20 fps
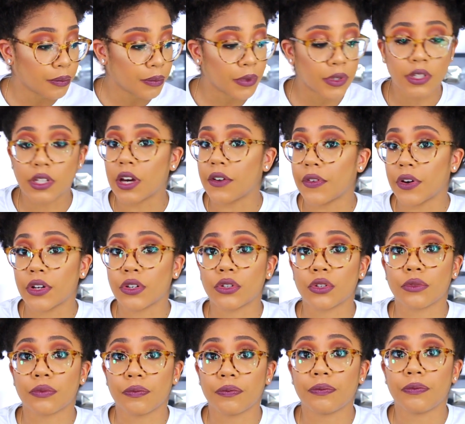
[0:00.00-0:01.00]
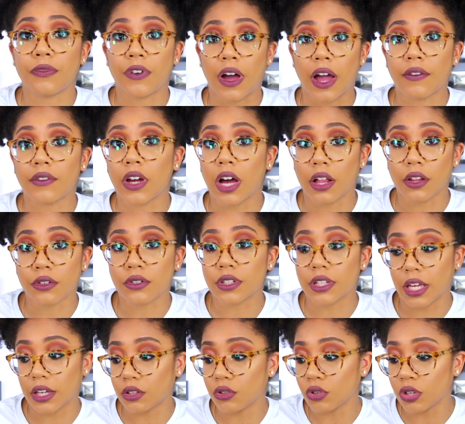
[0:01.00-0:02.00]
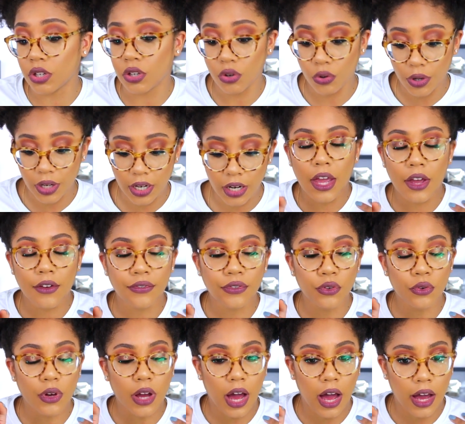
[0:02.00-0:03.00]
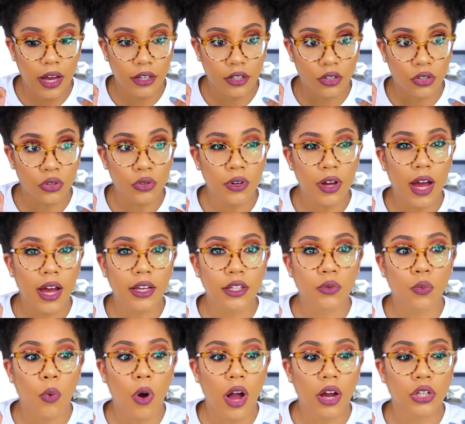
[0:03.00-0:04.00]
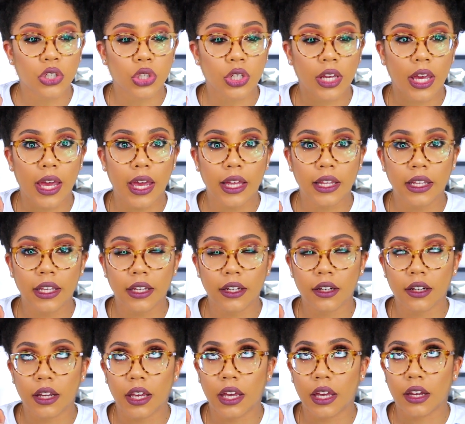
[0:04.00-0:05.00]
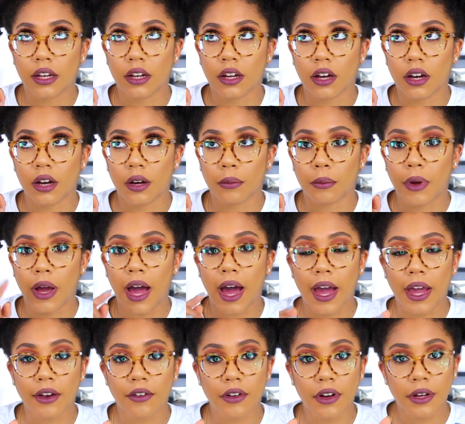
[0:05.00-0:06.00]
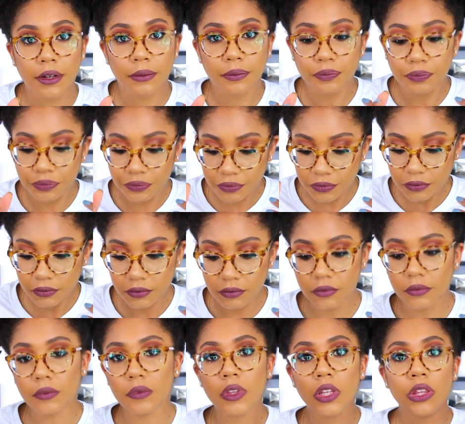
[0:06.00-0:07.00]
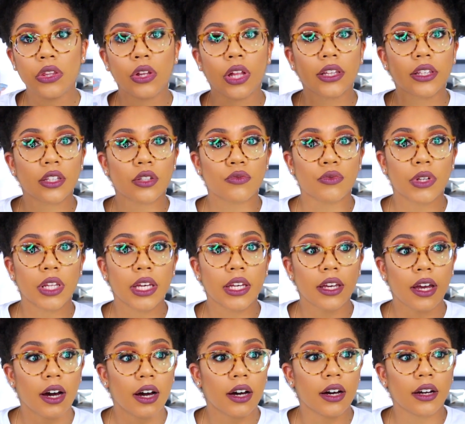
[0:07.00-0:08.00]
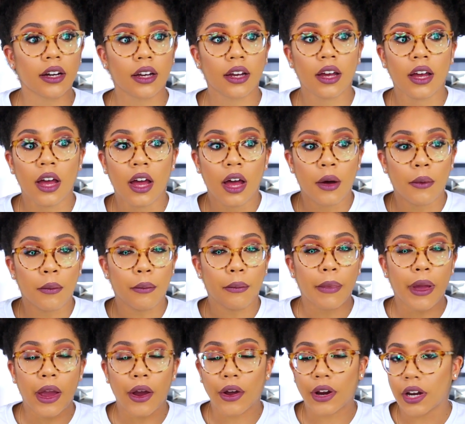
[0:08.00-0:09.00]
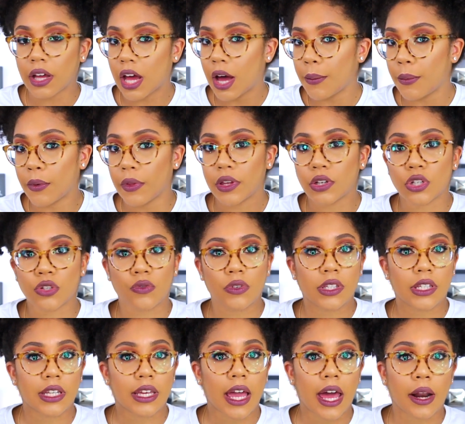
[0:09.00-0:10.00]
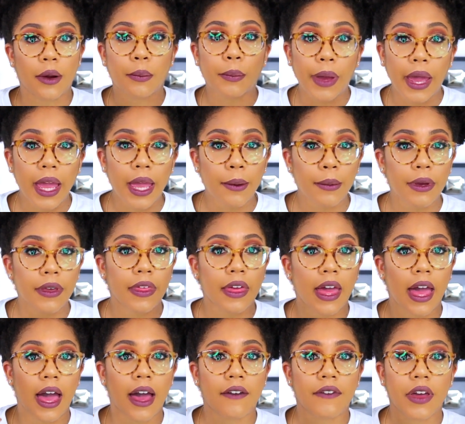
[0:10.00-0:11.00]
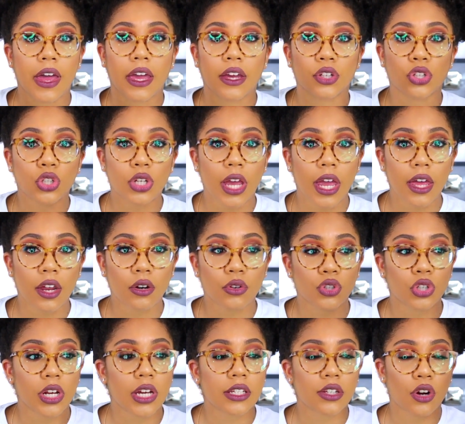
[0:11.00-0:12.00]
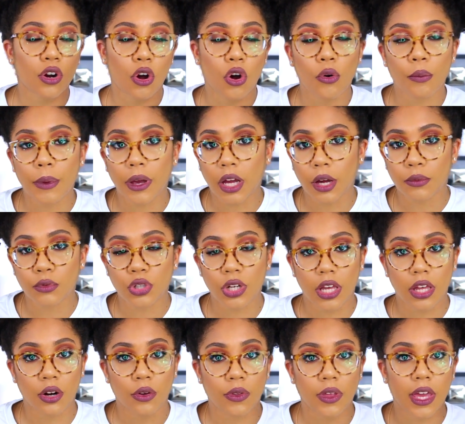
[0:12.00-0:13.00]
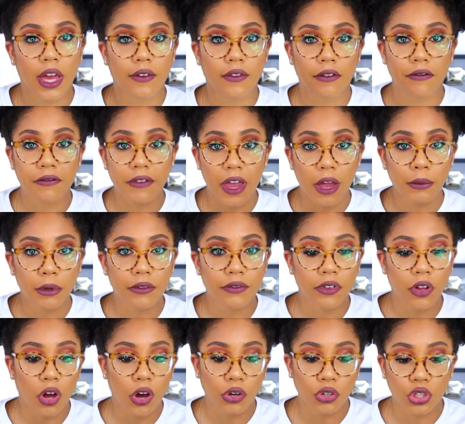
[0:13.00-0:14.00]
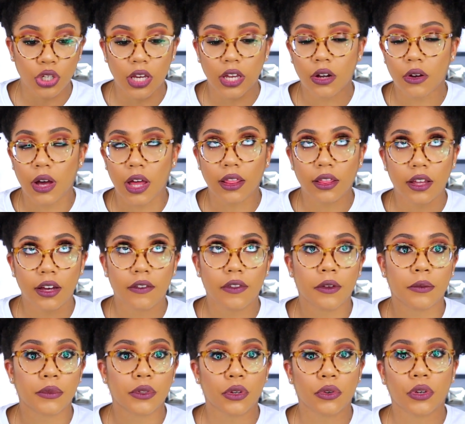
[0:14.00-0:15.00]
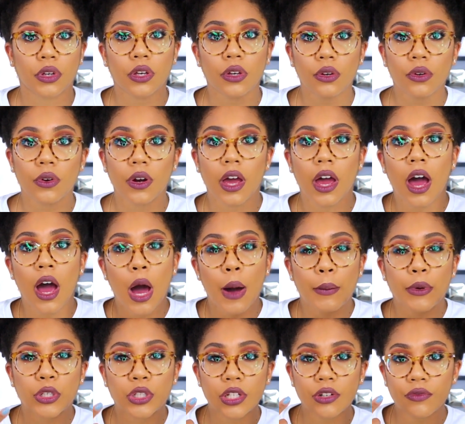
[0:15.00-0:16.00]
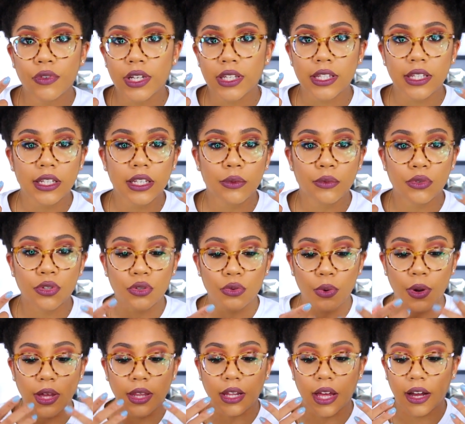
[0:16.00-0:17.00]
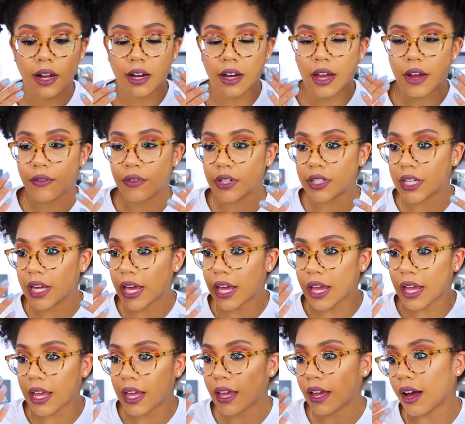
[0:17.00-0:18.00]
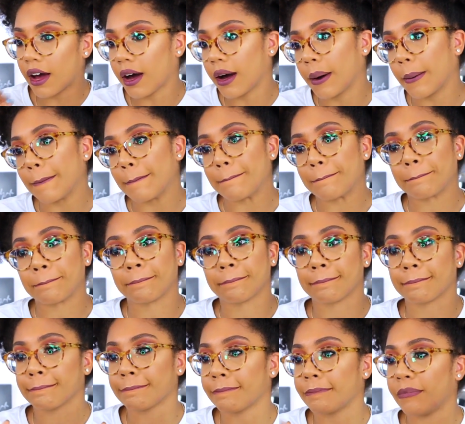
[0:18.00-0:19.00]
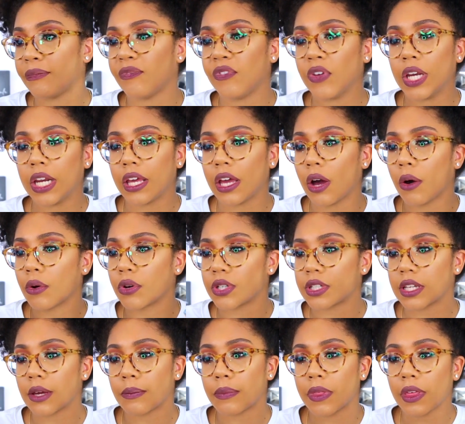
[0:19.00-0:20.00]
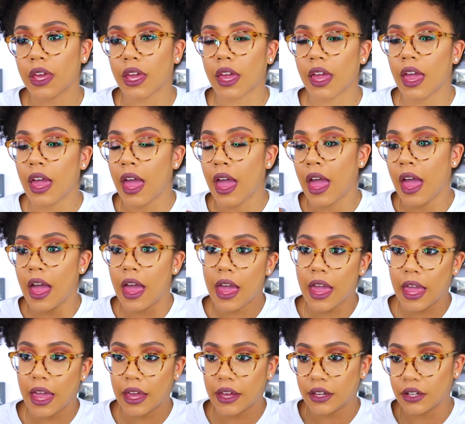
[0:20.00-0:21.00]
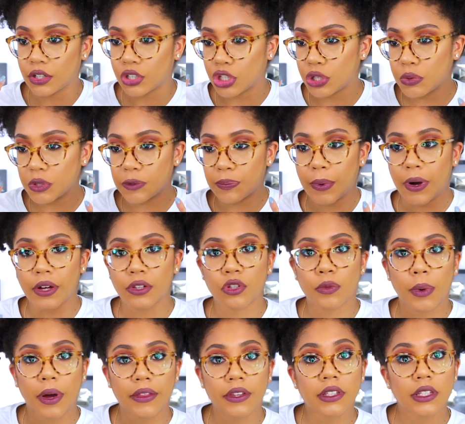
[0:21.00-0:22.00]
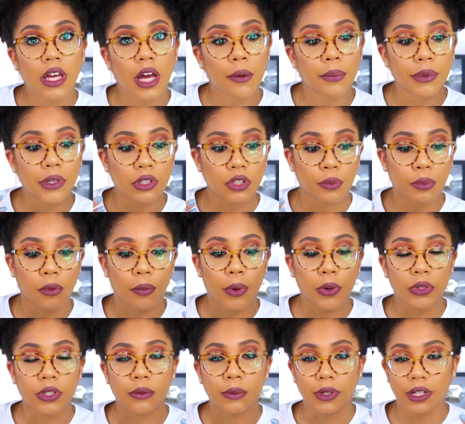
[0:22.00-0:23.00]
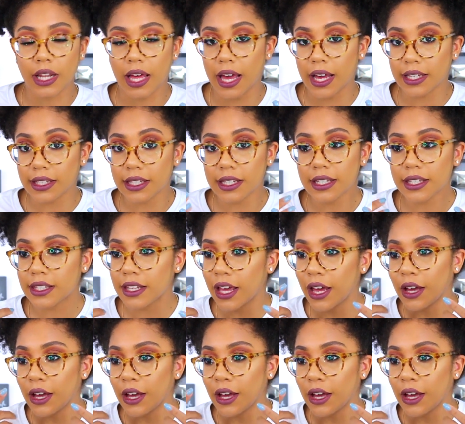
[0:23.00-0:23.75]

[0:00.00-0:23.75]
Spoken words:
stuff under $5. Like, you can do it. Do you guys watch Kaylin and Kyra? They're like this really young married couple. They just recently had a baby. They have a channel. She has her own makeup channel. They have a family vlog channel. I love them, so cute. But she recently was doing like an everyday video or something, and she was sponsored by this company to promote some glasses.